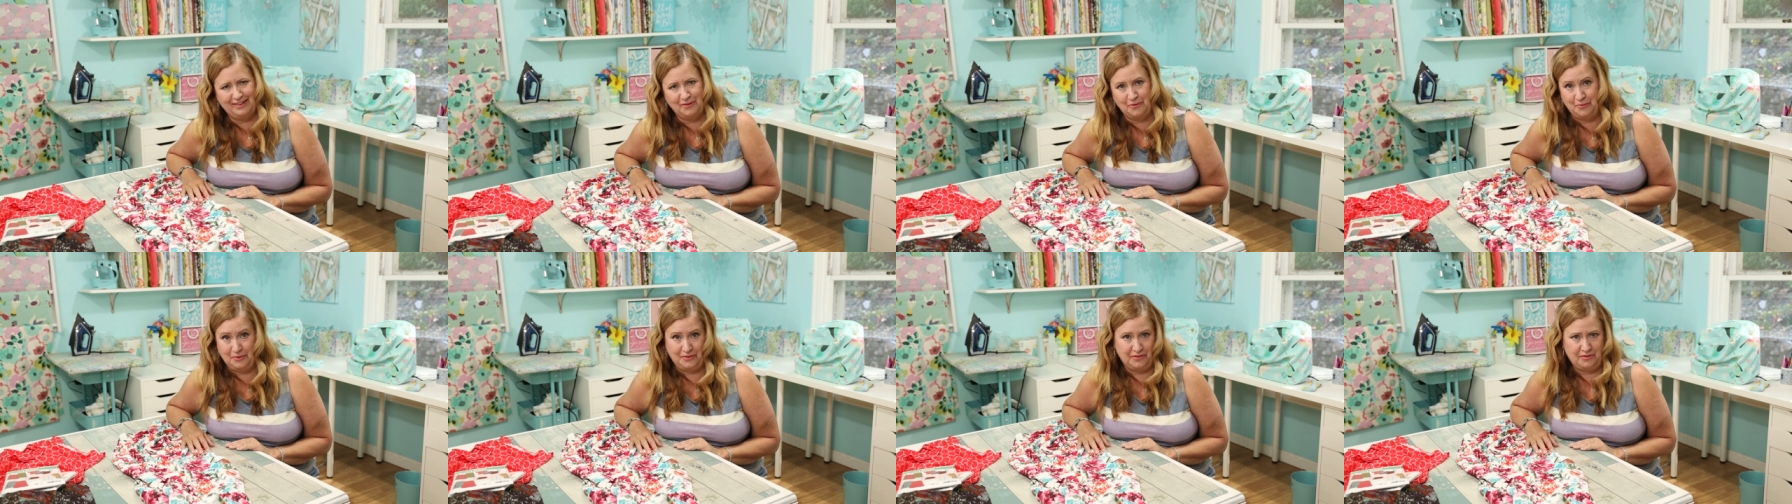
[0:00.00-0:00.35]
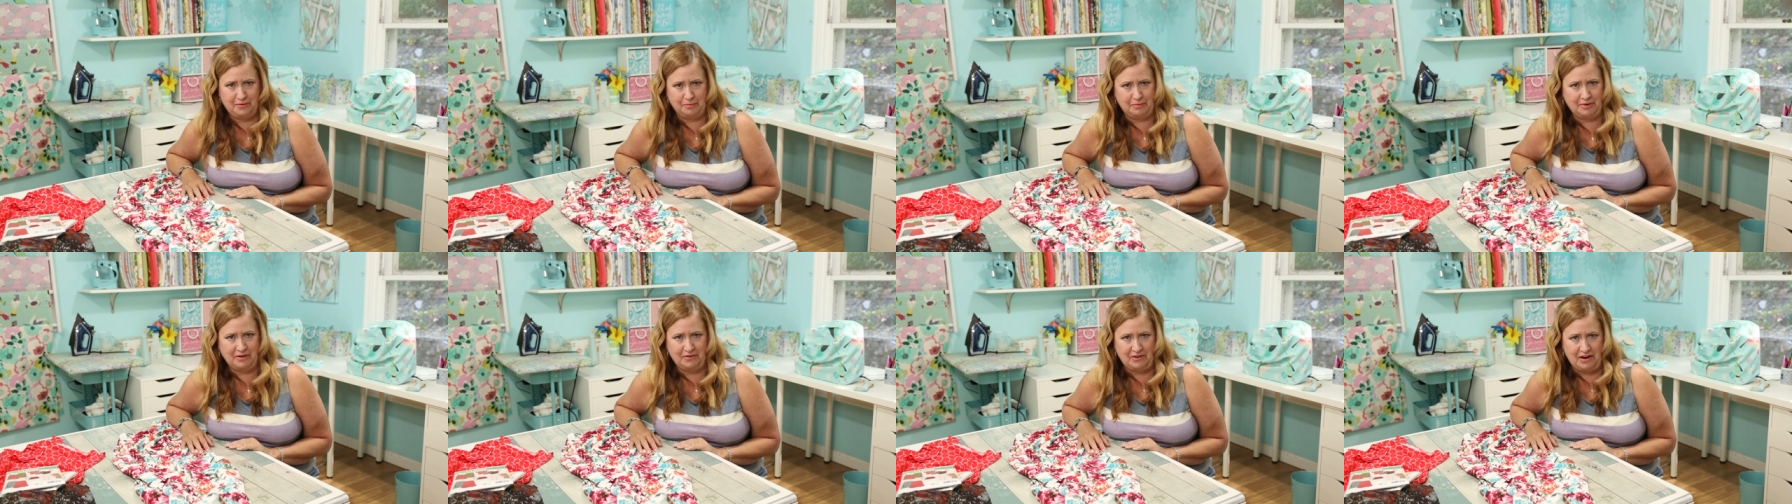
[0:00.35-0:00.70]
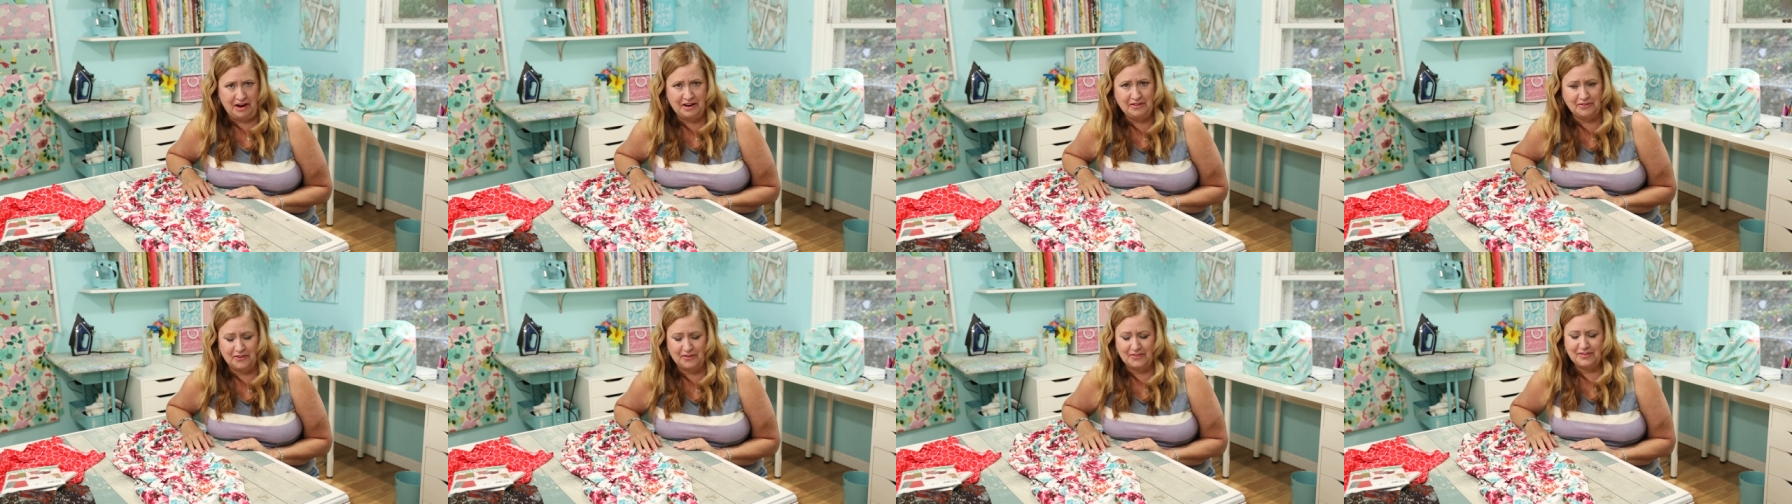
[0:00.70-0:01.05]
Who wants to wear
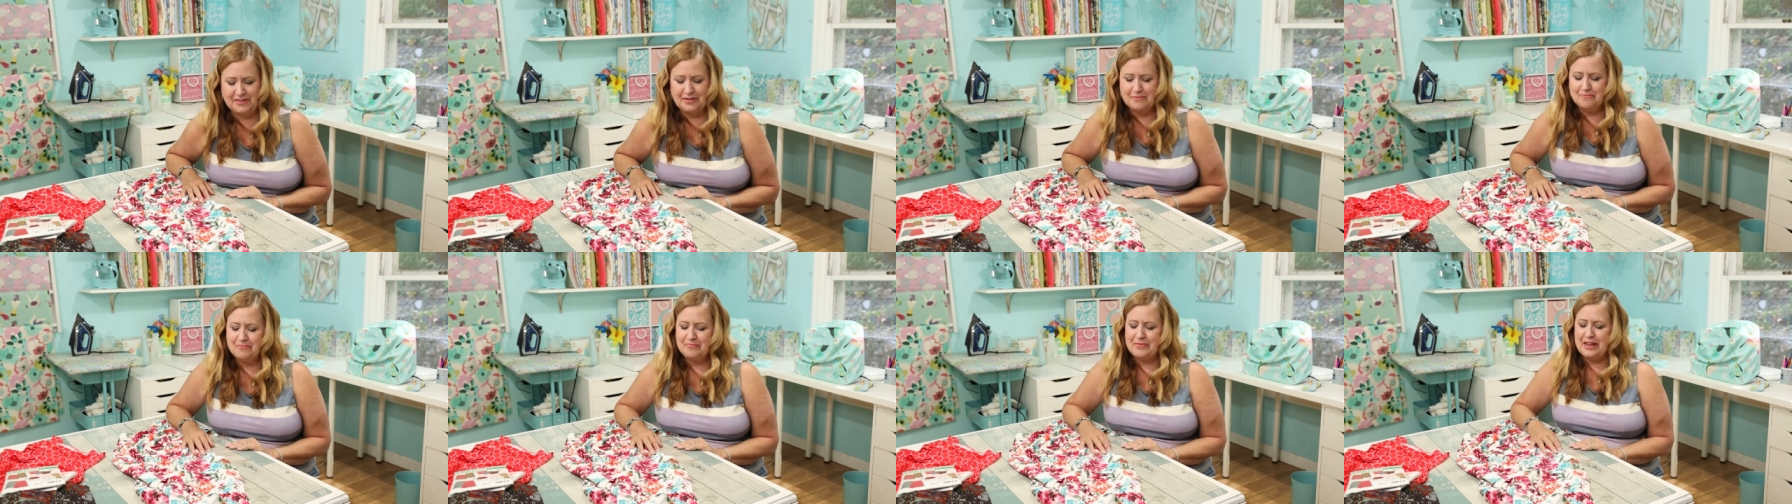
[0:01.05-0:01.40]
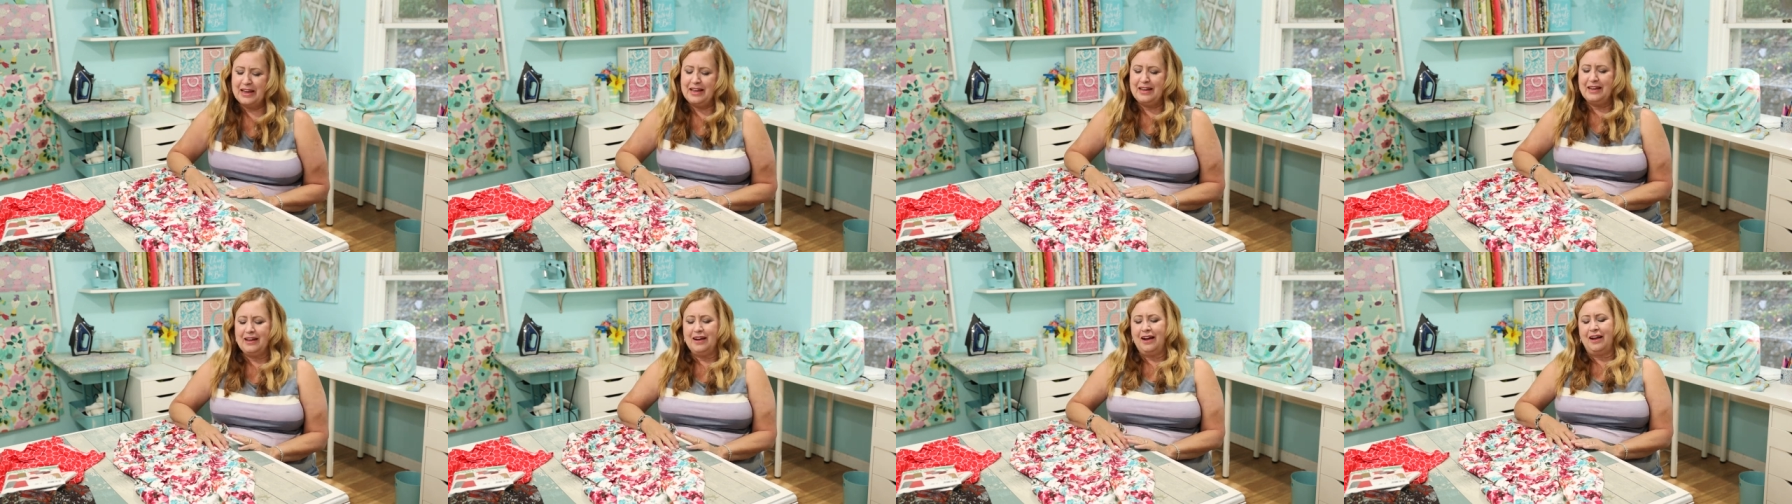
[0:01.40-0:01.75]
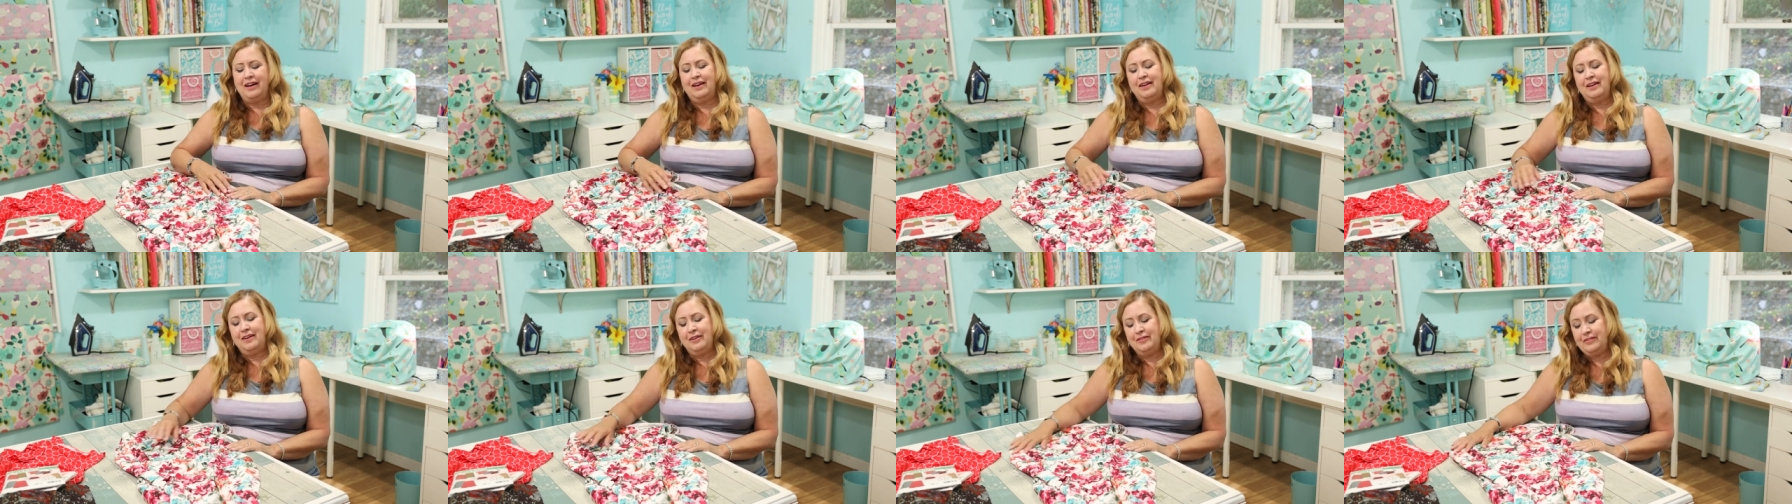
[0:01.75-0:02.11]
nylons?
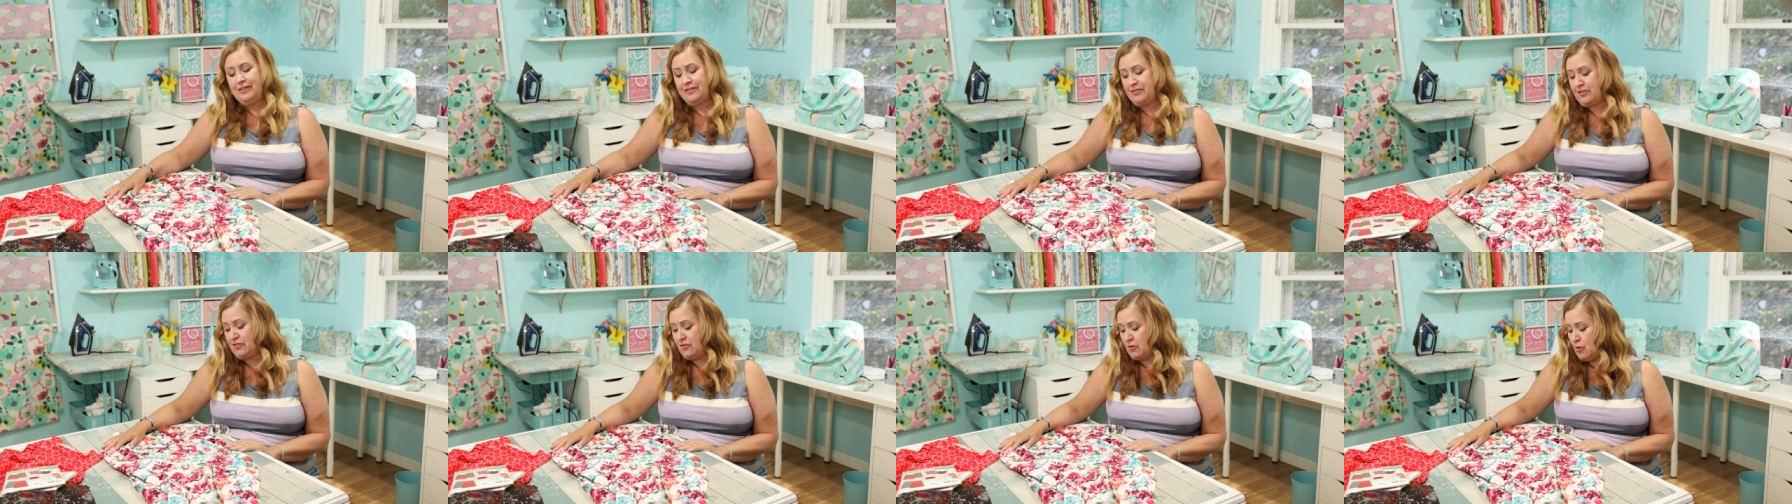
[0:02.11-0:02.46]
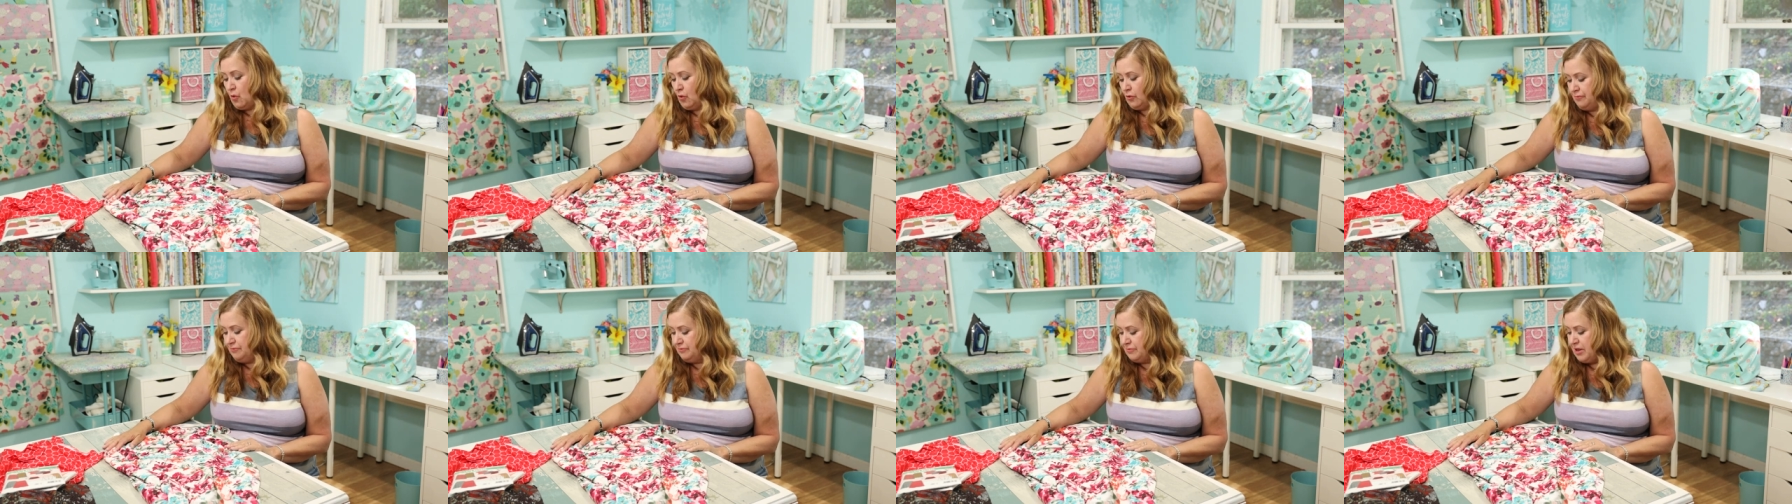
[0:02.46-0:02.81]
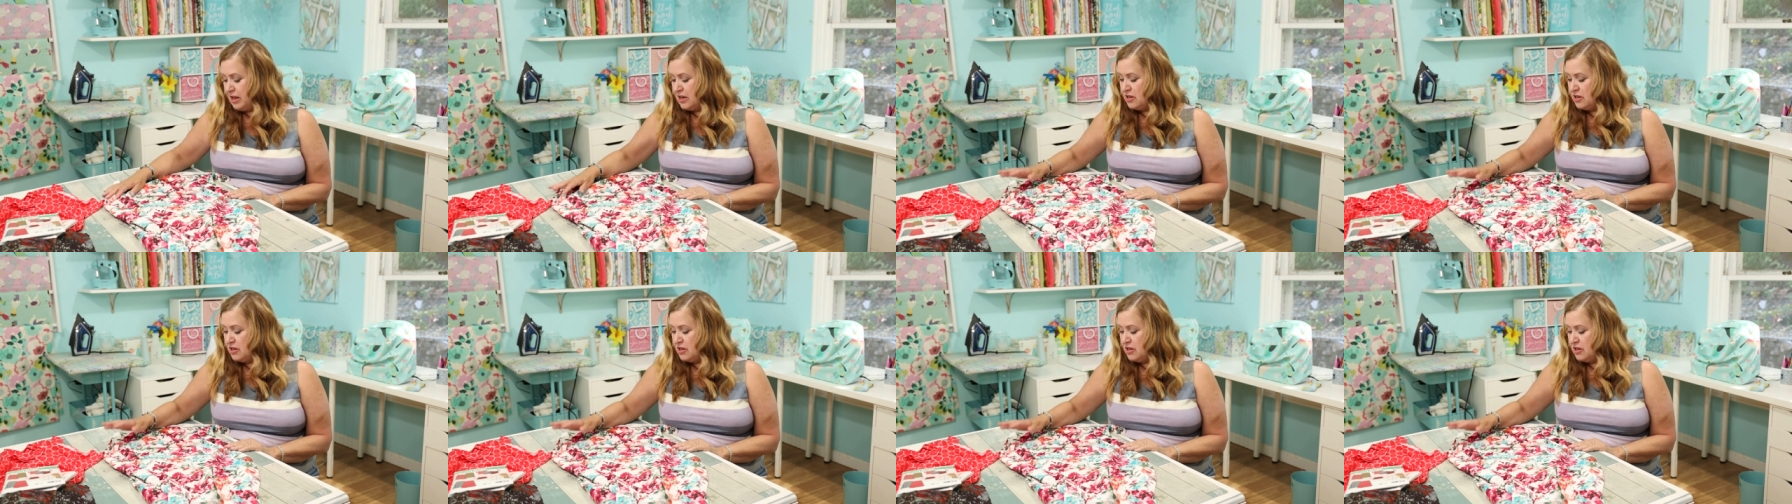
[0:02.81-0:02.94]
Uh, this is cool.